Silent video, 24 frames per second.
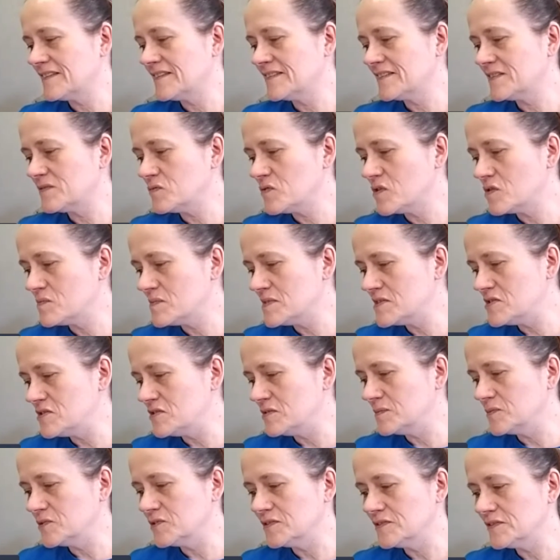is in Roman
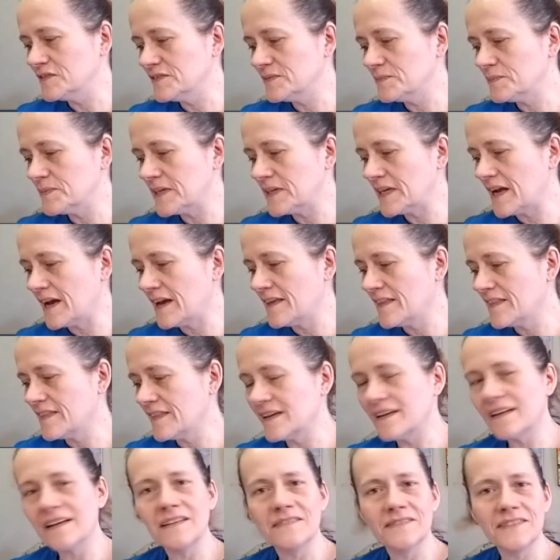numerals, but I
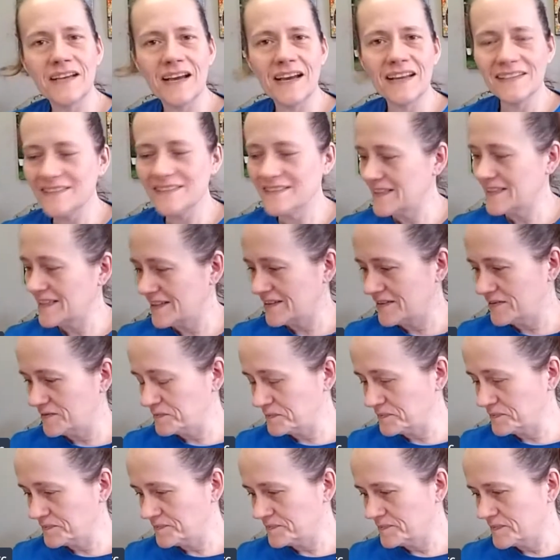think I've got it down.
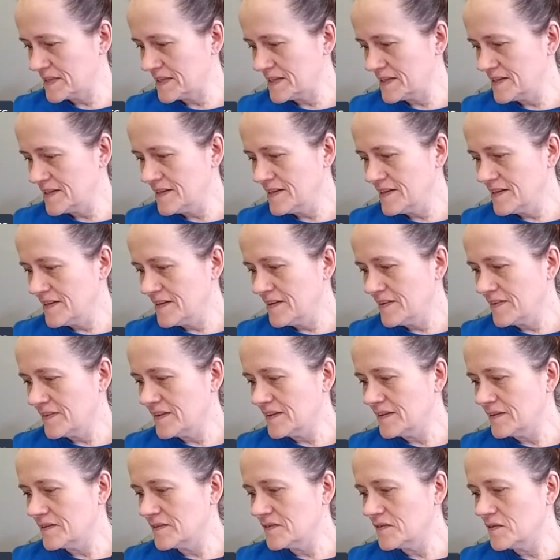
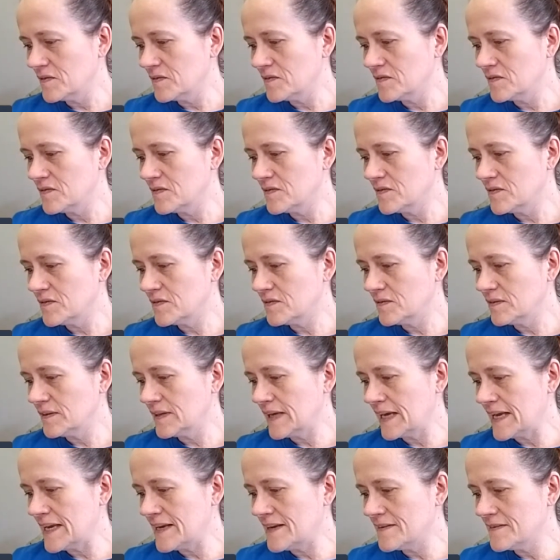The
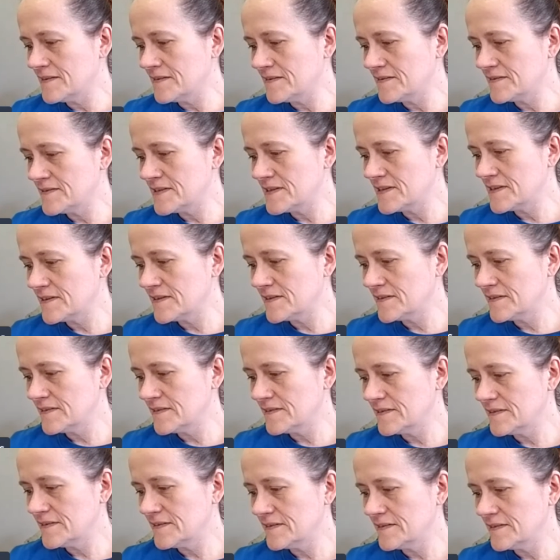latest
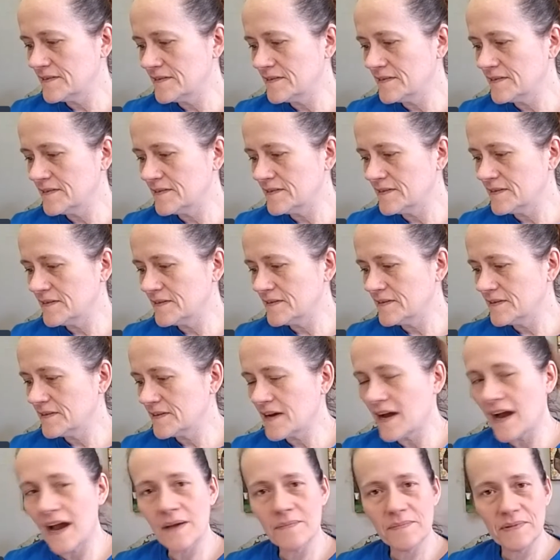
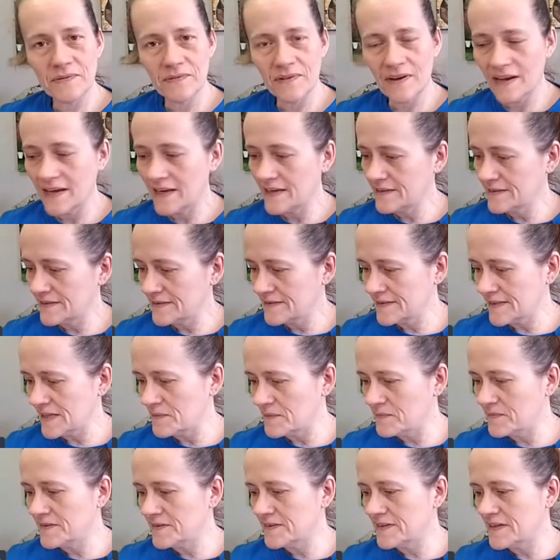copyright is
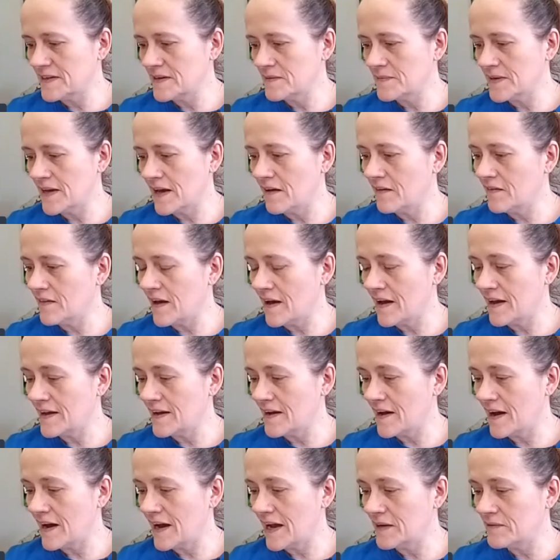MCM
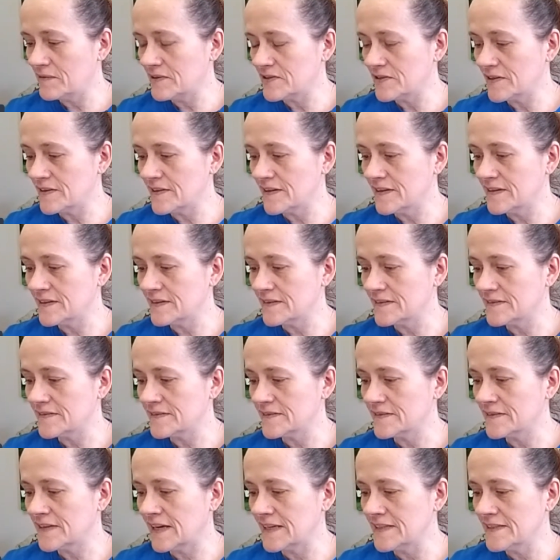LII, which I think is
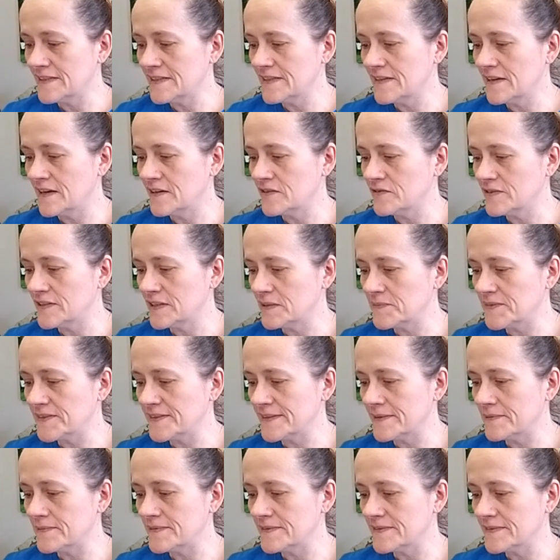1900.
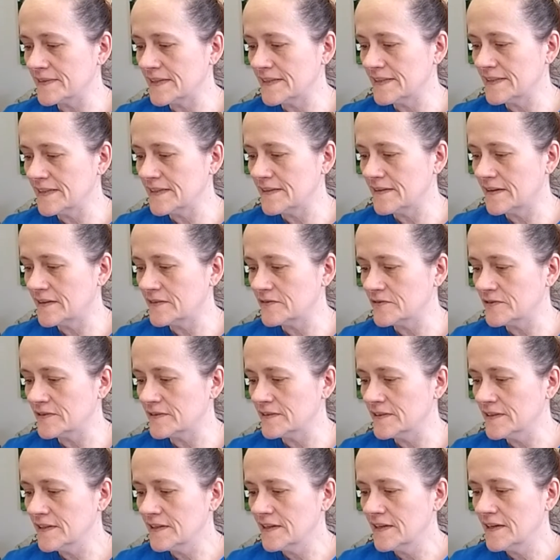MCM is 1900.